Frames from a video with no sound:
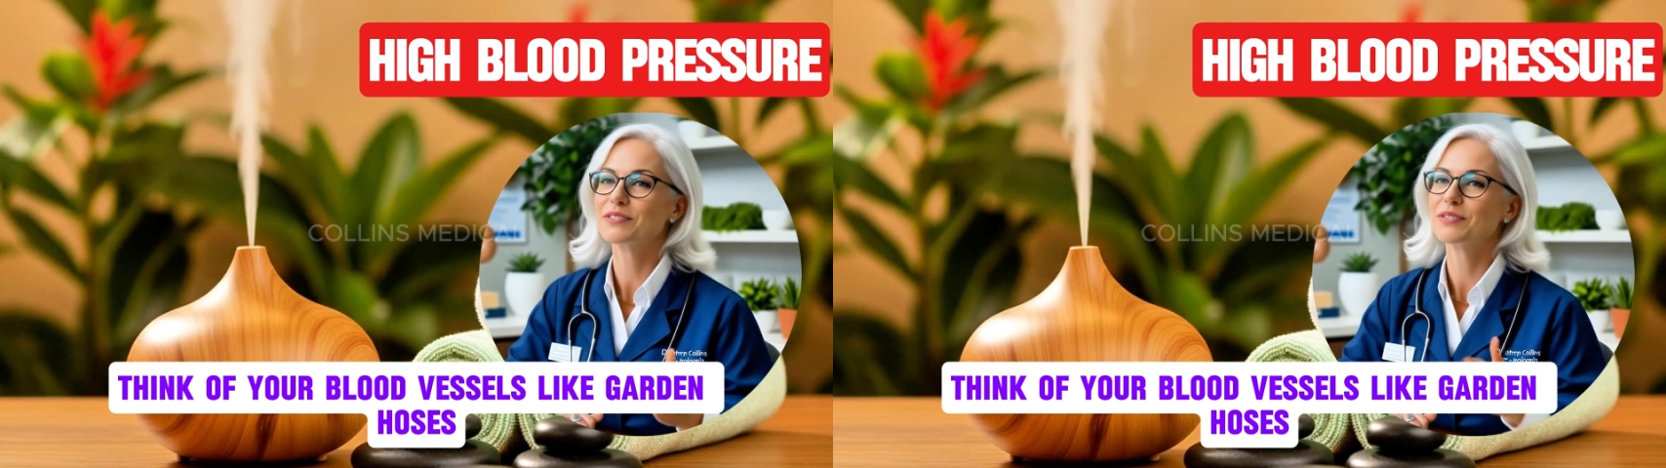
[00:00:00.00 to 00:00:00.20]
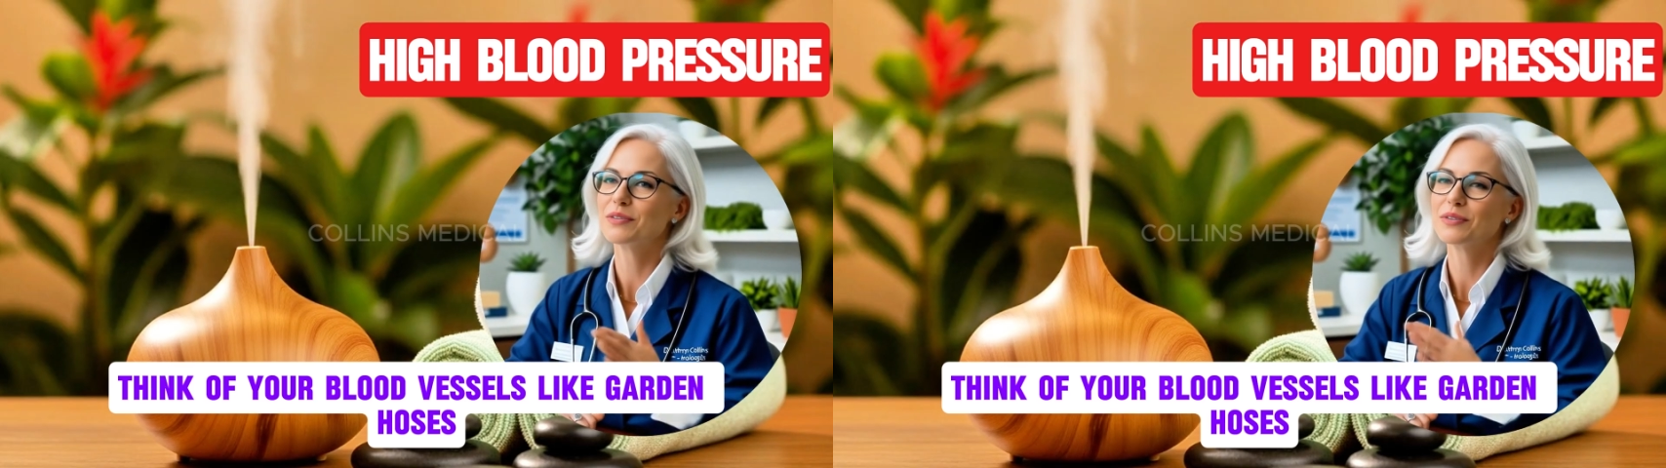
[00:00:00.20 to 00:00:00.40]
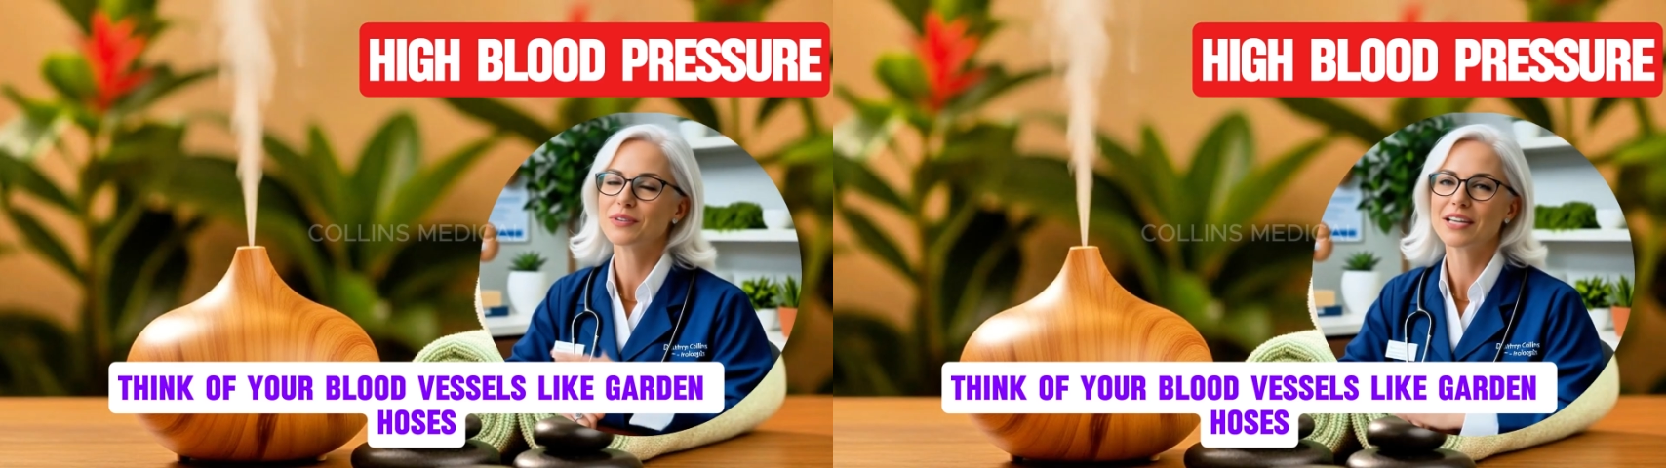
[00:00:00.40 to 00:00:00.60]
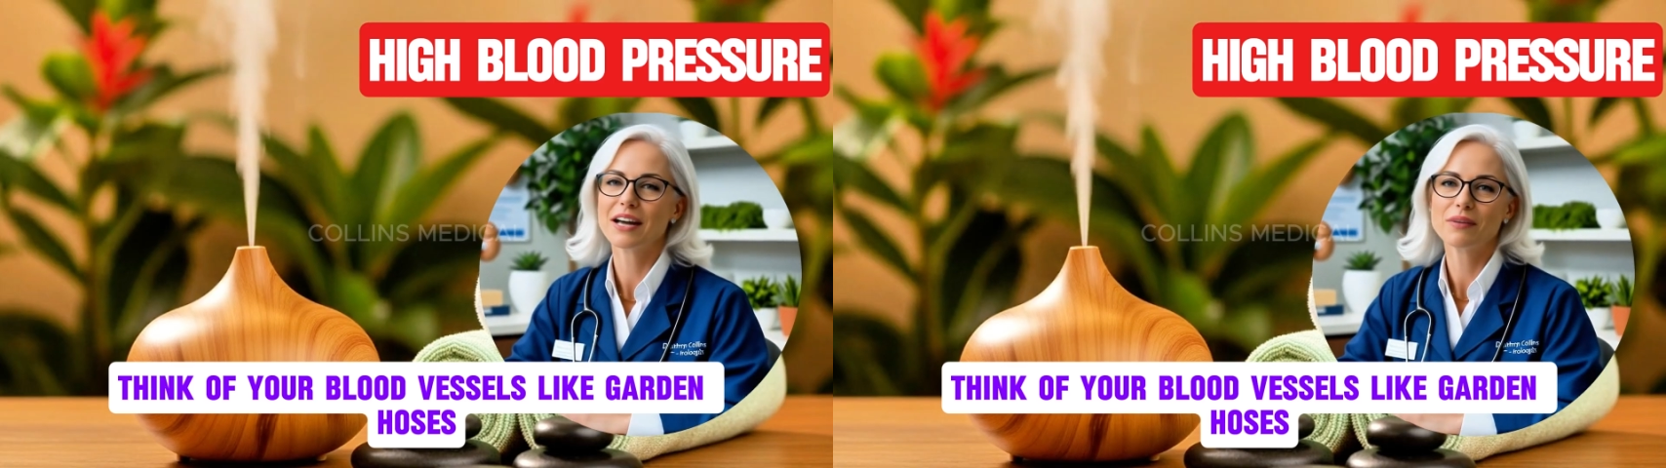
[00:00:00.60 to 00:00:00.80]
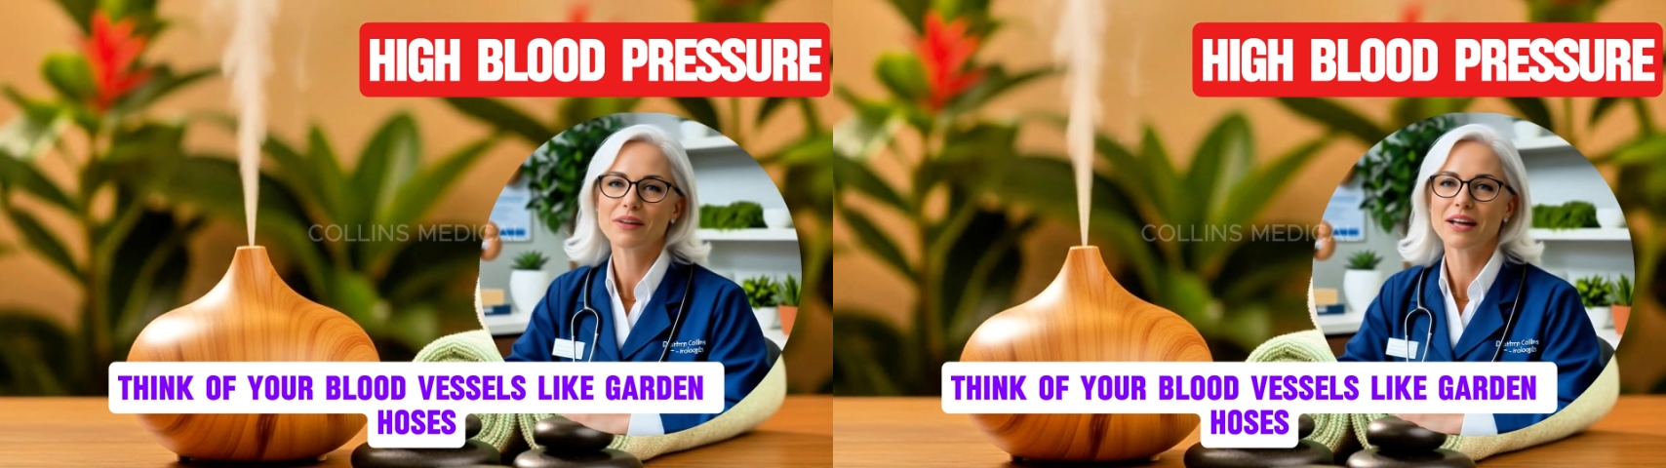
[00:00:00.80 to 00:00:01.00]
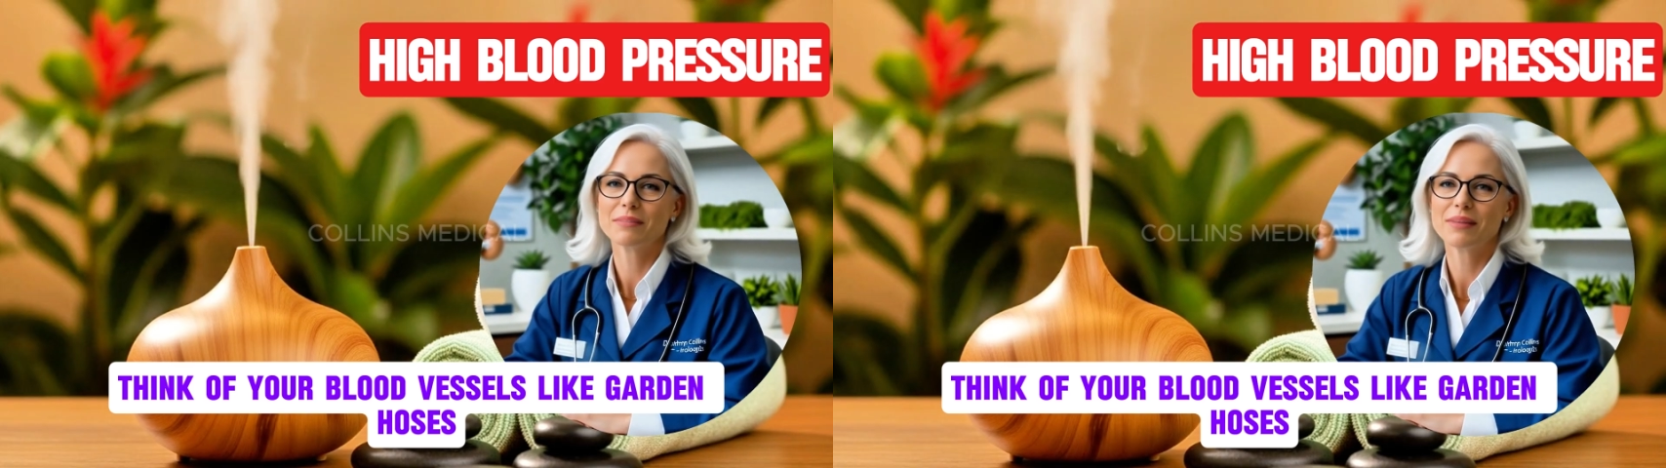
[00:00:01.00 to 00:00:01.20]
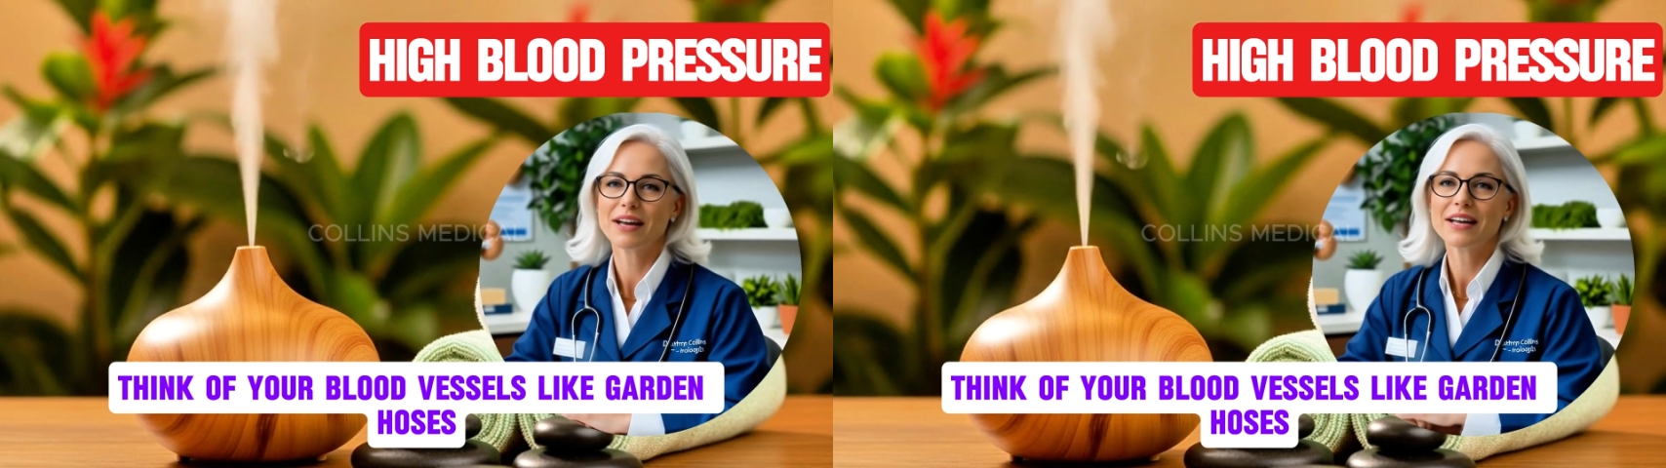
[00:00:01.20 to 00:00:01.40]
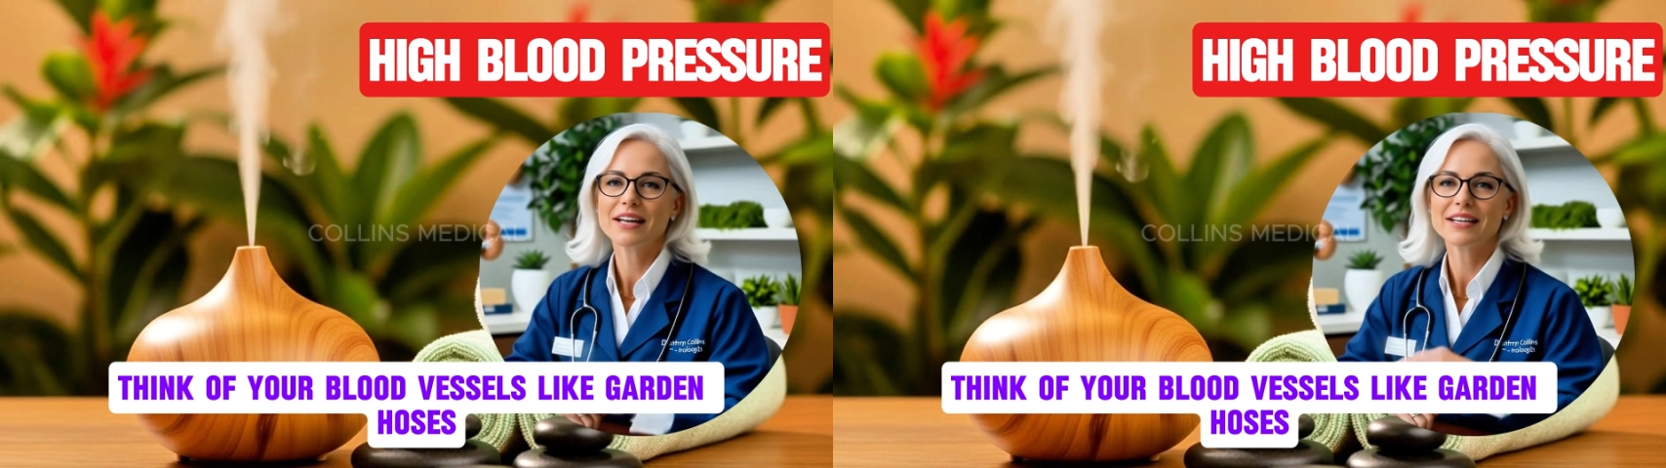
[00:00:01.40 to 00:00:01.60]
like garden
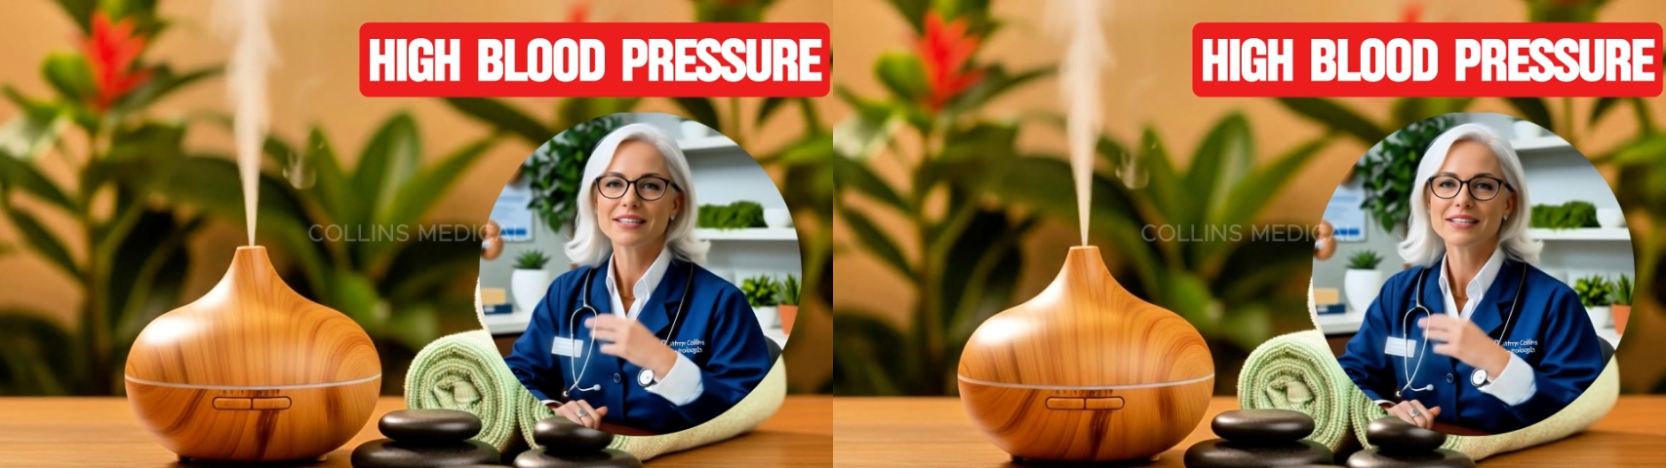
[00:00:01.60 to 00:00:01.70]
hoses.